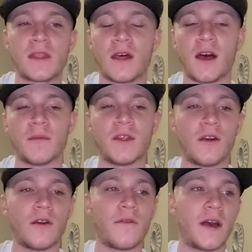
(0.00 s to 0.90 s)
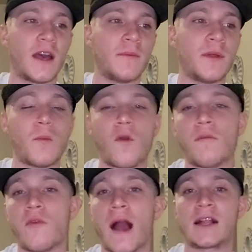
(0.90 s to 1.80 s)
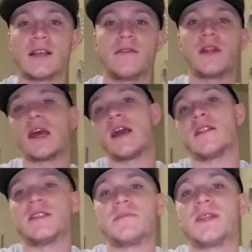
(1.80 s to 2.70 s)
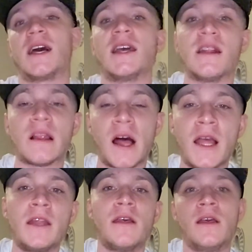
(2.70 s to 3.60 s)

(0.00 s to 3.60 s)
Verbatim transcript: Um, you know, if I had been more proactive and I had zip tied the line